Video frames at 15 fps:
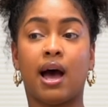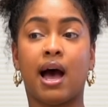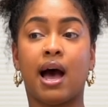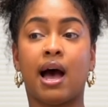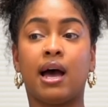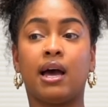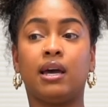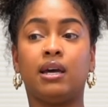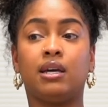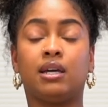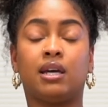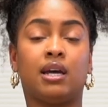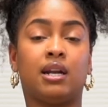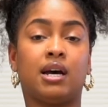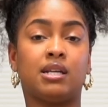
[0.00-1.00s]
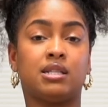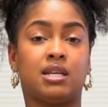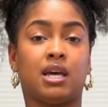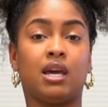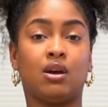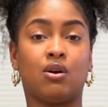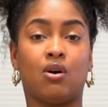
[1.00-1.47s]
I cannot
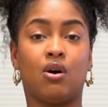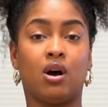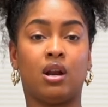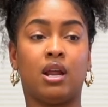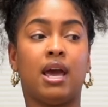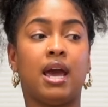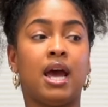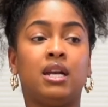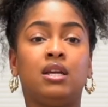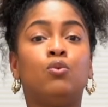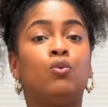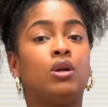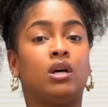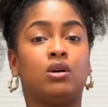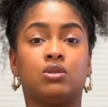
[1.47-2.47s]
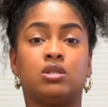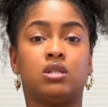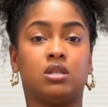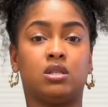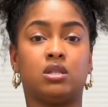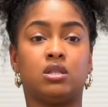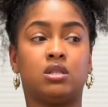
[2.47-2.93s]
take on anyone
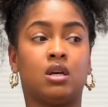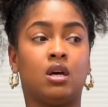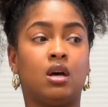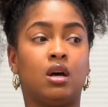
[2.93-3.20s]
else's